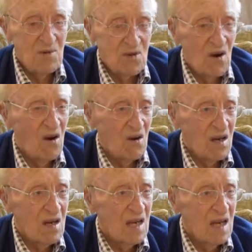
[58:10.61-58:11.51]

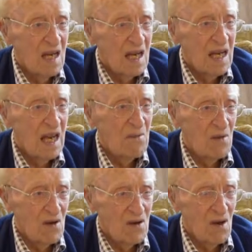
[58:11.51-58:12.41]
strong, keep
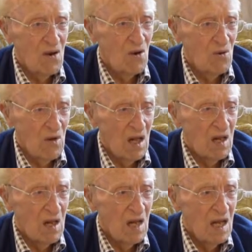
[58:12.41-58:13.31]
uh,
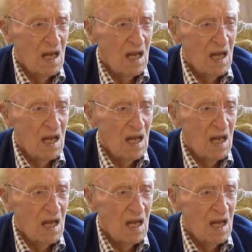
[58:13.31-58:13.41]
goodwill.